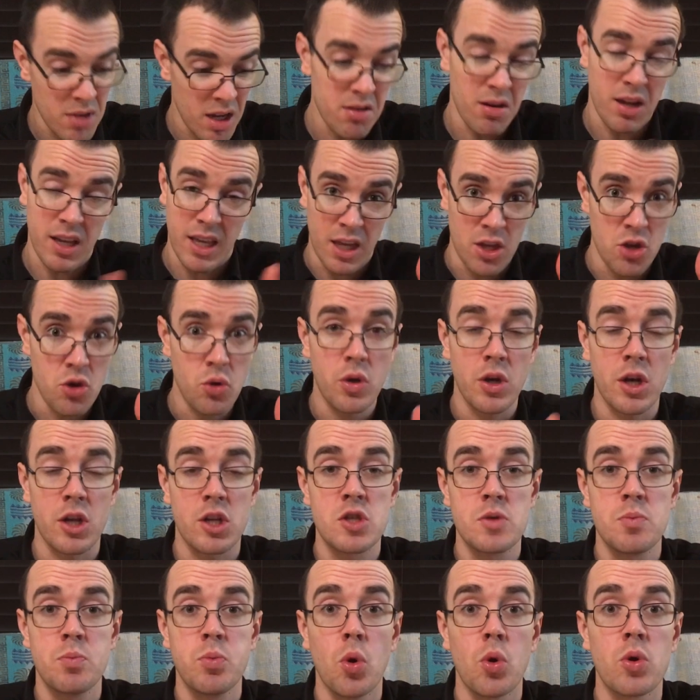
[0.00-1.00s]
And again, you can
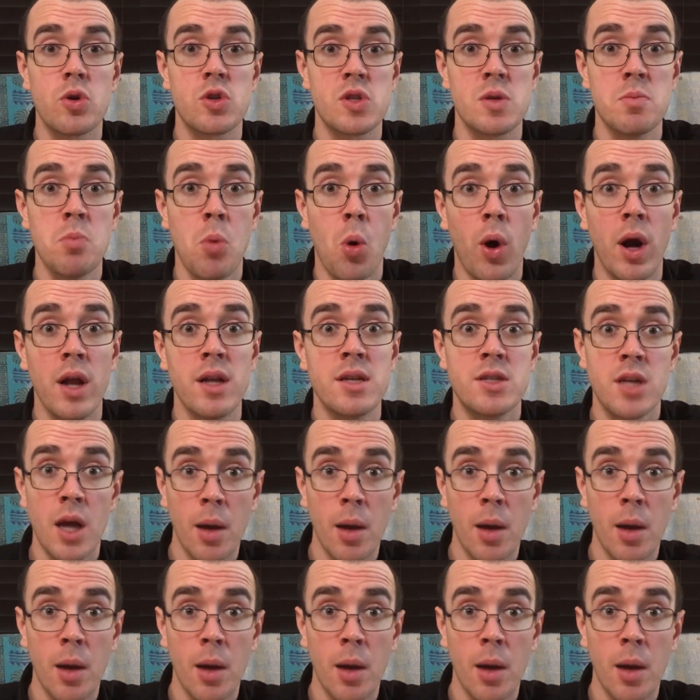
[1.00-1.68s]
explore some more at